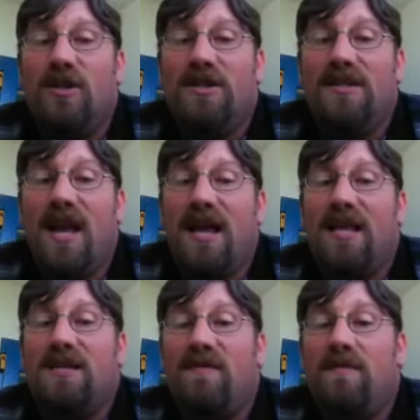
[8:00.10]
good
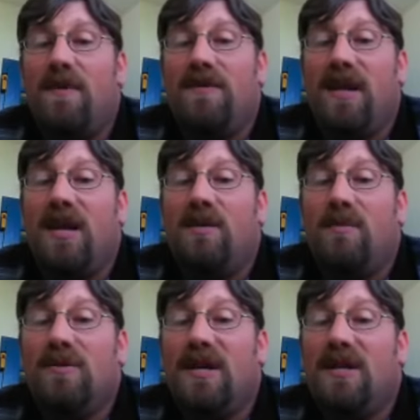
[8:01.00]
science for both the
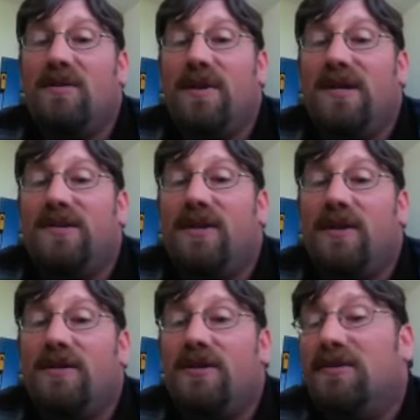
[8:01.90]
animals and the
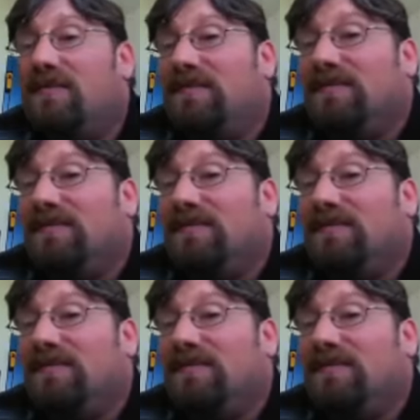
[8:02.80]
research.